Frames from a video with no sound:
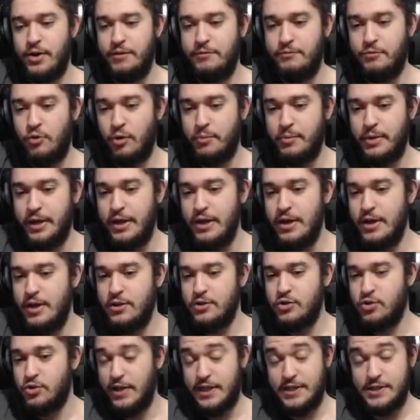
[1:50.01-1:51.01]
for me.
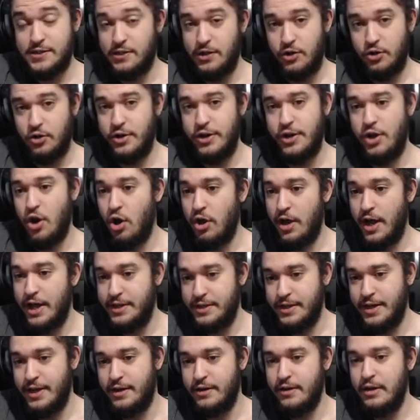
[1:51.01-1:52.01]
So that's literally all I
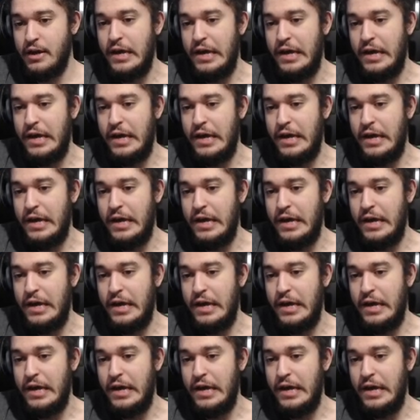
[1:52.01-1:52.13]
did.